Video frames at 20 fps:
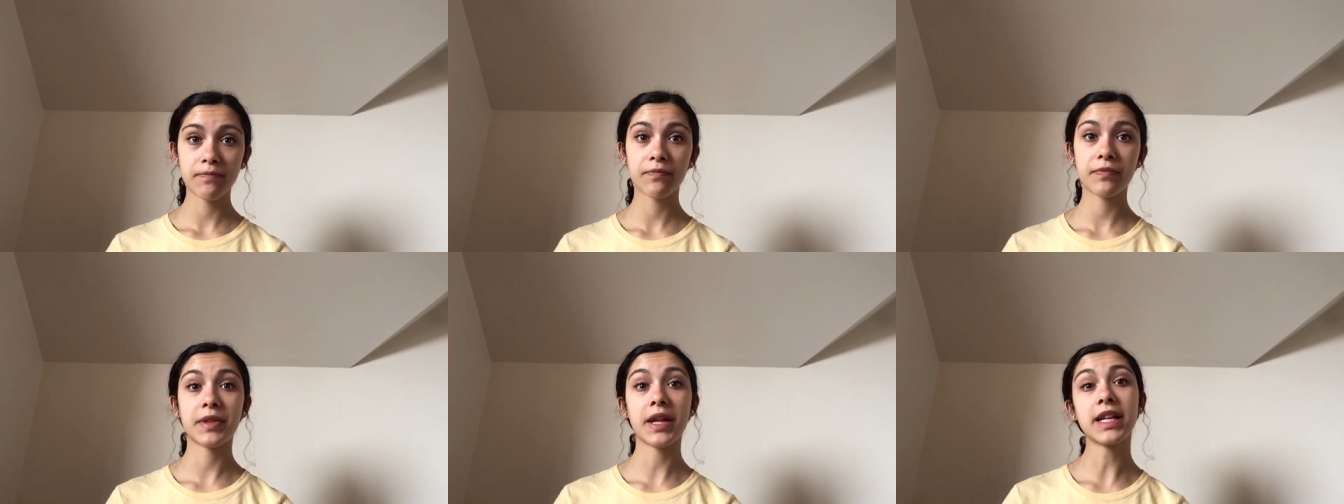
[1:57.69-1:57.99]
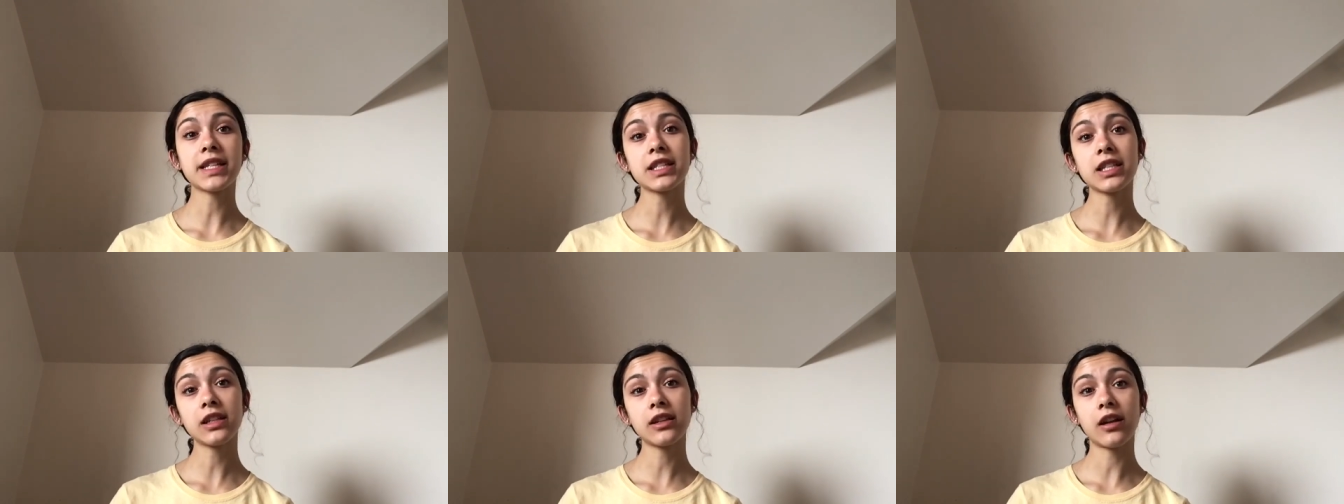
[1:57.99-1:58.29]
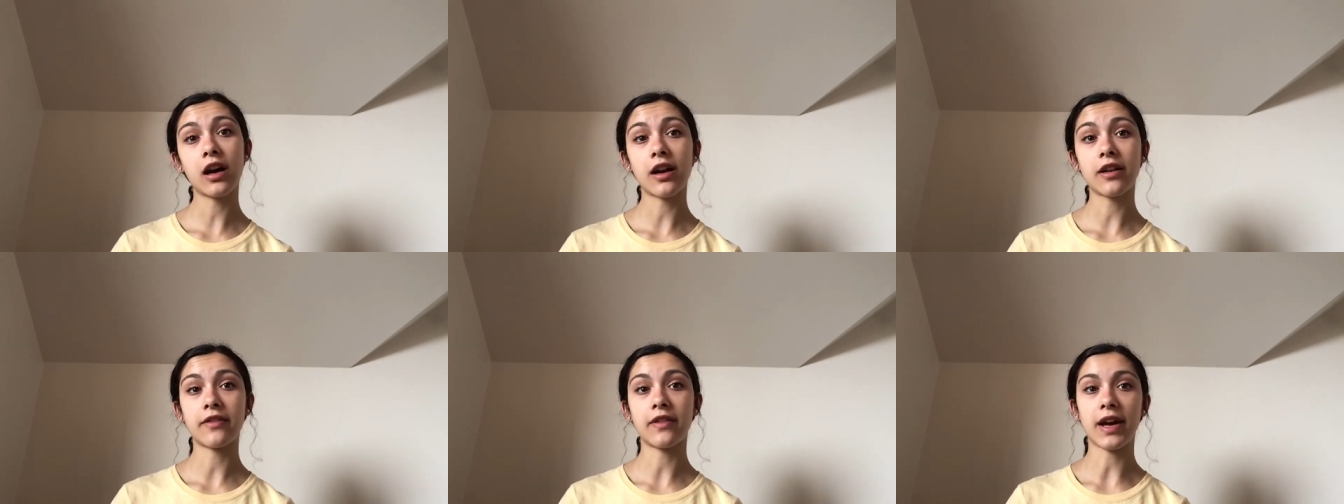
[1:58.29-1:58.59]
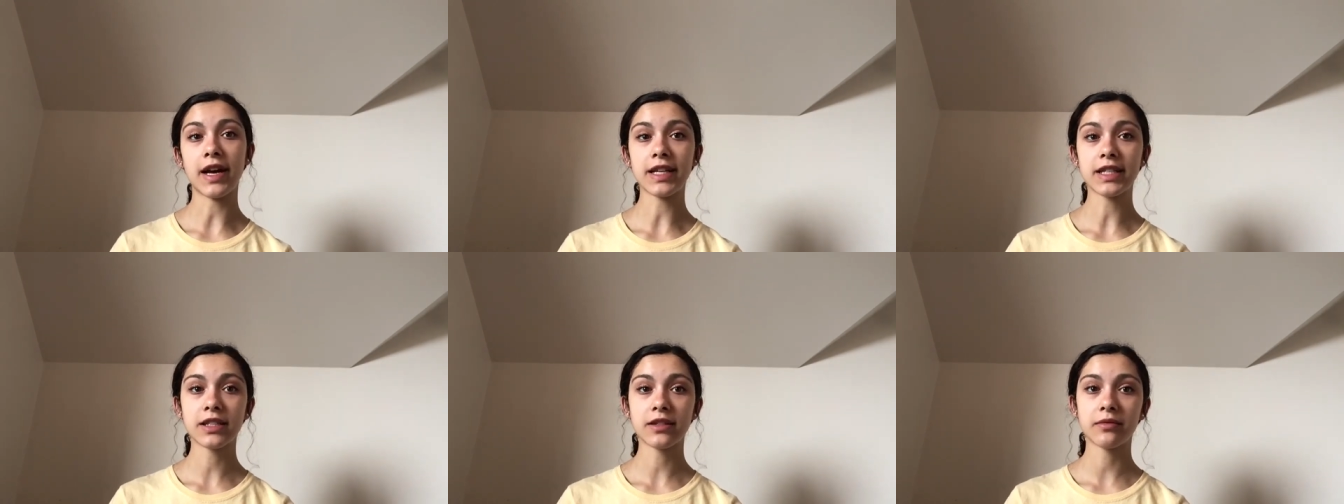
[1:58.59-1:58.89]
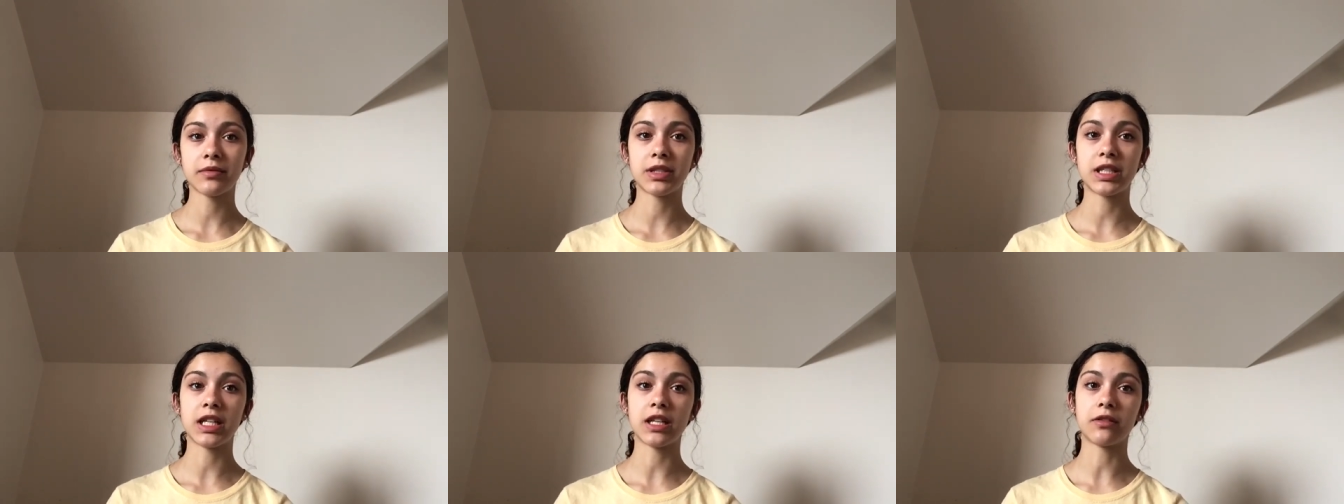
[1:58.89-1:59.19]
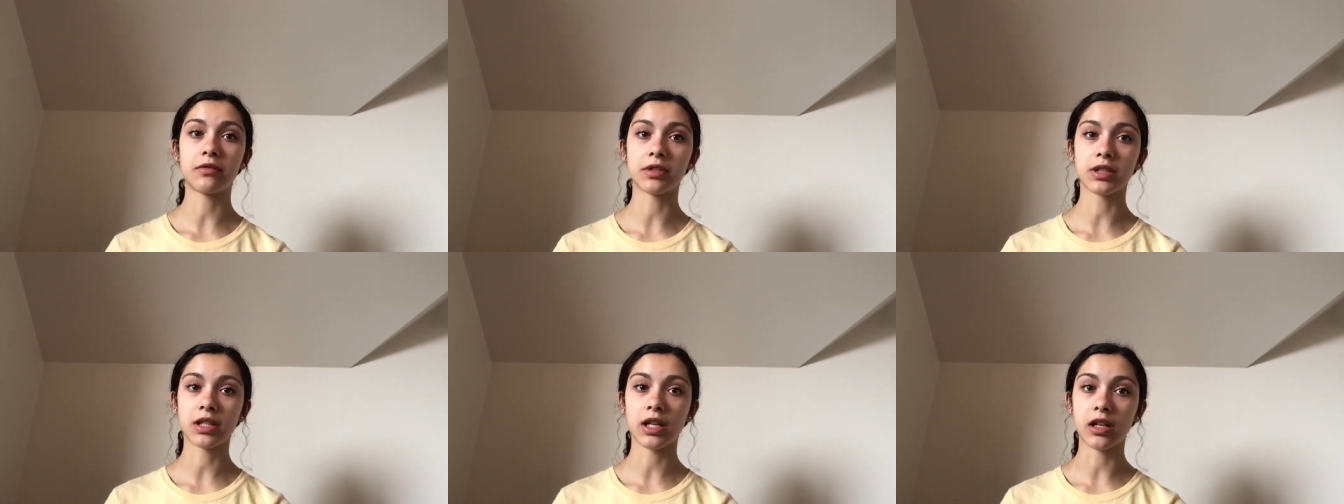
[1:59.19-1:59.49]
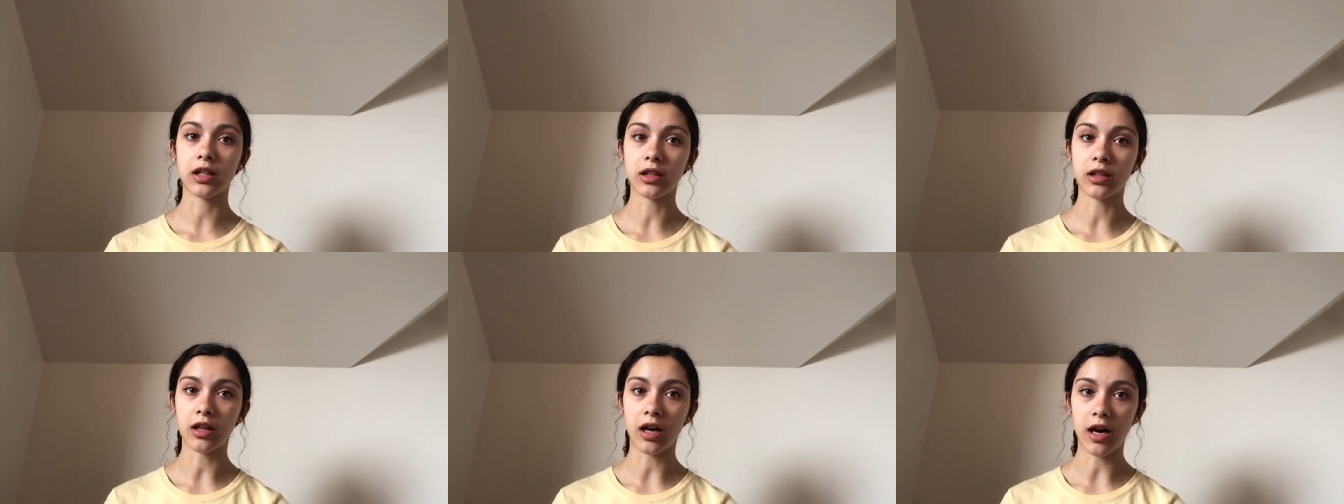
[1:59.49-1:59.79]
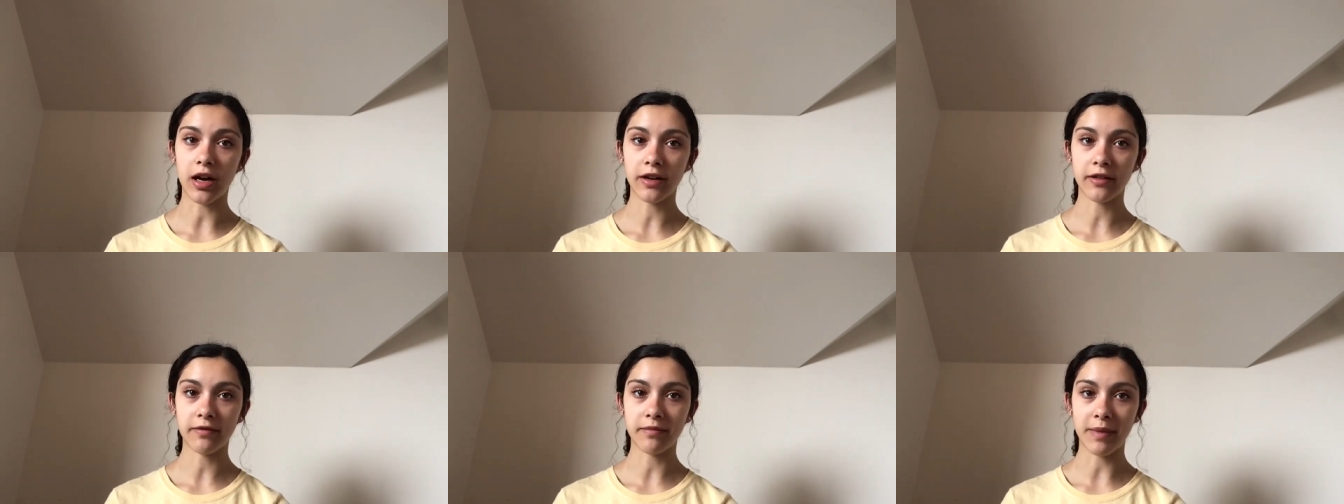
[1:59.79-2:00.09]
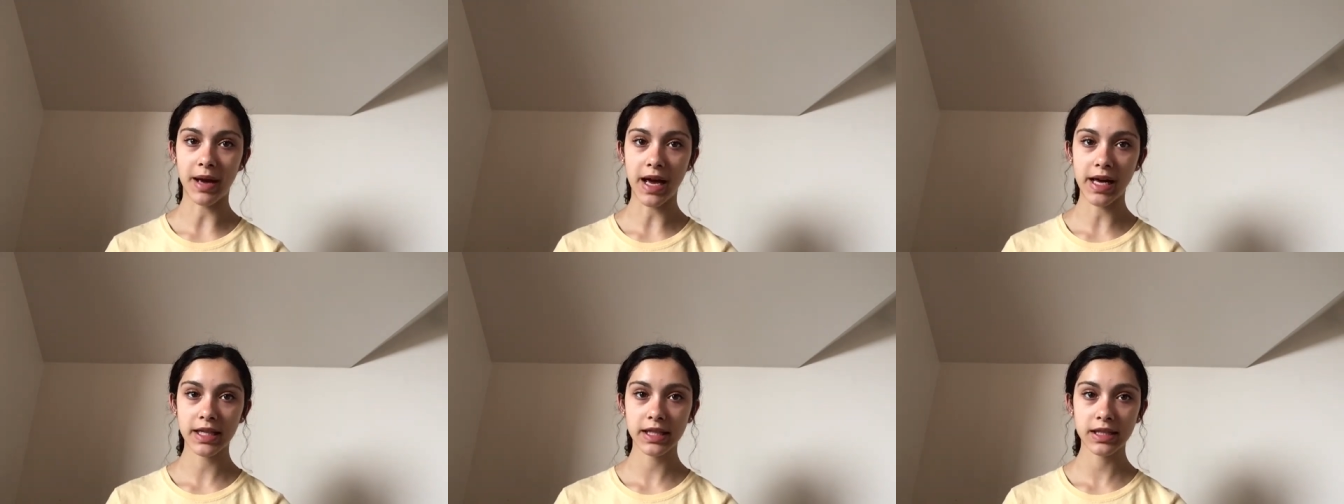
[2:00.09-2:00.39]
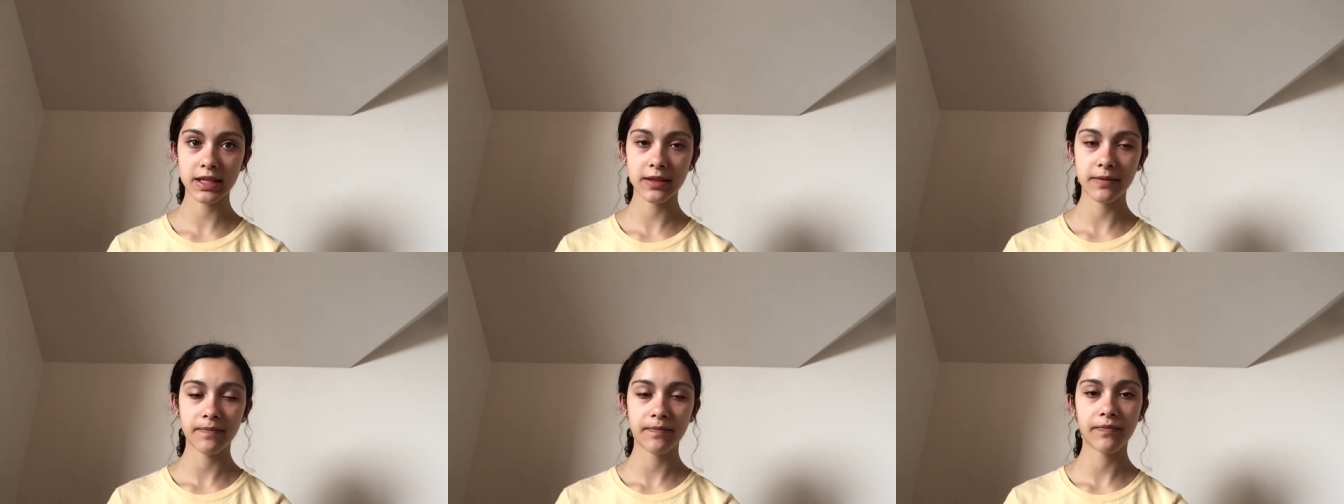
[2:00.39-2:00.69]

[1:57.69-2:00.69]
That's a lot of ice, which equals a lot of mass.